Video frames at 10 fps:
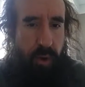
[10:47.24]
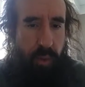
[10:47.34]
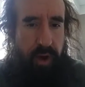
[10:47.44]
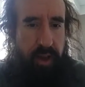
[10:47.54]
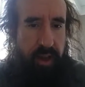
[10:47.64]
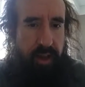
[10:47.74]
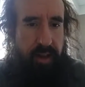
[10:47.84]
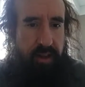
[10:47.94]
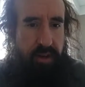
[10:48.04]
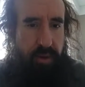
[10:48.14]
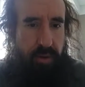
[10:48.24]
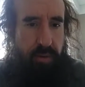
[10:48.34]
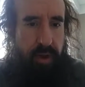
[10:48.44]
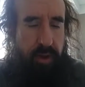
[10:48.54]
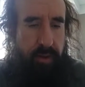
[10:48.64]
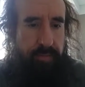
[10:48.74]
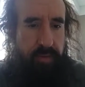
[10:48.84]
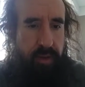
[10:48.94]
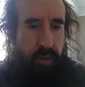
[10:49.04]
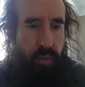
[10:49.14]
What can you
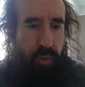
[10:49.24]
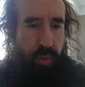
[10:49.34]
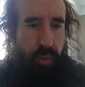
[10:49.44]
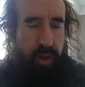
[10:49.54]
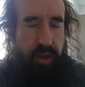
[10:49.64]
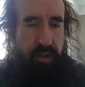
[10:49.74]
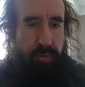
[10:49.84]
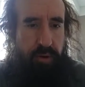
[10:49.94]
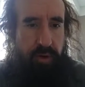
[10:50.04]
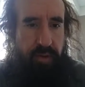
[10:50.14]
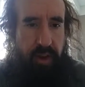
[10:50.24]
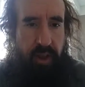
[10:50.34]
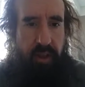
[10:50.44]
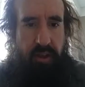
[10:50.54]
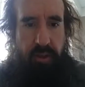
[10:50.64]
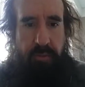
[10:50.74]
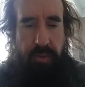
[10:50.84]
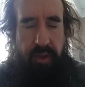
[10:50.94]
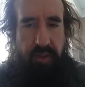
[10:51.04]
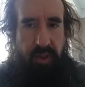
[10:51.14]
prove? And Hume
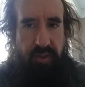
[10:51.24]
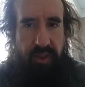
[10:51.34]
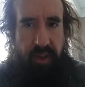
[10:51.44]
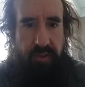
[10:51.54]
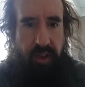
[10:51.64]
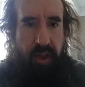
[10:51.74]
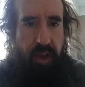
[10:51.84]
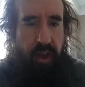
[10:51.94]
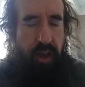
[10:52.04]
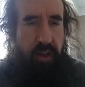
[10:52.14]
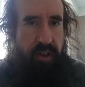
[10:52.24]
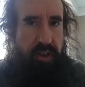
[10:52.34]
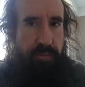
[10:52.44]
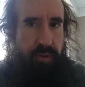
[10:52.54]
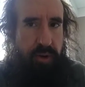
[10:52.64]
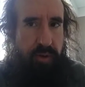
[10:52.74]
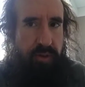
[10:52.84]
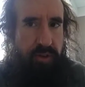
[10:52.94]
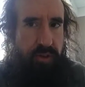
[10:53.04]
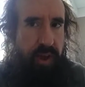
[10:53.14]
basically says all you can prove
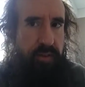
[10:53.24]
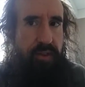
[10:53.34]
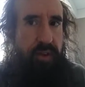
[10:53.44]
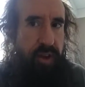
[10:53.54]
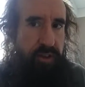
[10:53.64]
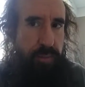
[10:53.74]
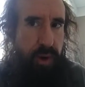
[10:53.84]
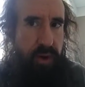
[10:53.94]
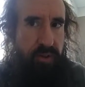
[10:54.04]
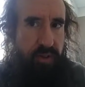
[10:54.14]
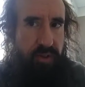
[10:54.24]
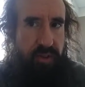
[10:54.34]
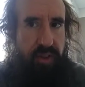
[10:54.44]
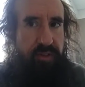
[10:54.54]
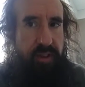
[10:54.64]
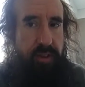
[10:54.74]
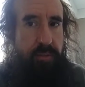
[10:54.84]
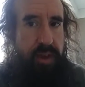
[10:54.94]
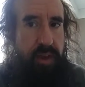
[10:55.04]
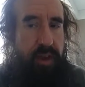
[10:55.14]
is you have certain experiences and they seem to
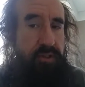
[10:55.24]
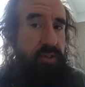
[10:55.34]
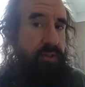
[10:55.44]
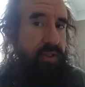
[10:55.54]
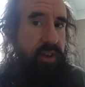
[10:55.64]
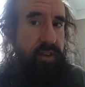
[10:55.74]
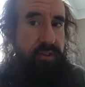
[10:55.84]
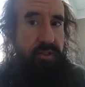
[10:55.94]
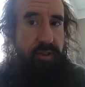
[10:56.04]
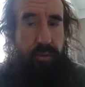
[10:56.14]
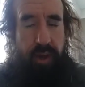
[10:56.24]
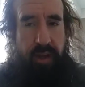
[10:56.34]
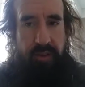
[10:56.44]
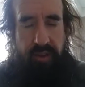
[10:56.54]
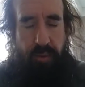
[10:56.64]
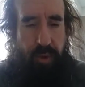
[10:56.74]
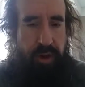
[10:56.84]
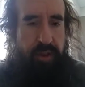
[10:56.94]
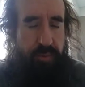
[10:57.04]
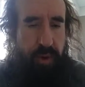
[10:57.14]
be associated in certain ways.
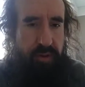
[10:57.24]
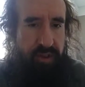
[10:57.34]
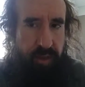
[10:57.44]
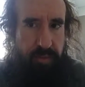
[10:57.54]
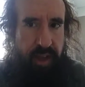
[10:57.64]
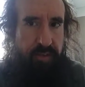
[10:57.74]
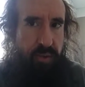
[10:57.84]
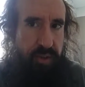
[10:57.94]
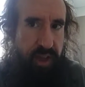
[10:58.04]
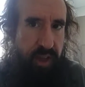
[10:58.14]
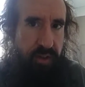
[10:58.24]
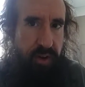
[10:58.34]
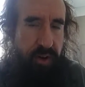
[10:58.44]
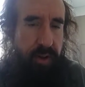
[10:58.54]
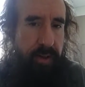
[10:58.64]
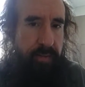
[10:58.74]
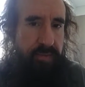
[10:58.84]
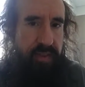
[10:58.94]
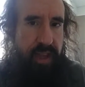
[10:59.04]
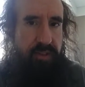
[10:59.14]
One experience comes after the other.
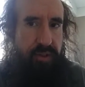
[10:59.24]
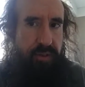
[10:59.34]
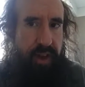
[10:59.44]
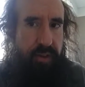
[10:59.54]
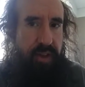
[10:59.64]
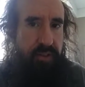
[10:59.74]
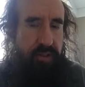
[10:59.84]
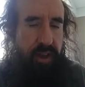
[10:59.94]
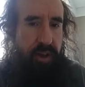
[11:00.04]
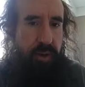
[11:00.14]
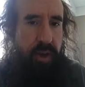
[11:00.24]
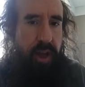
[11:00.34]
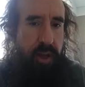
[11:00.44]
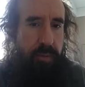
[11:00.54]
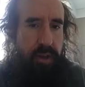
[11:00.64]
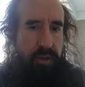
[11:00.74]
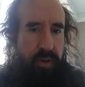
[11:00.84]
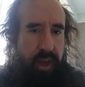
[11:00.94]
That's sort of how things go, but you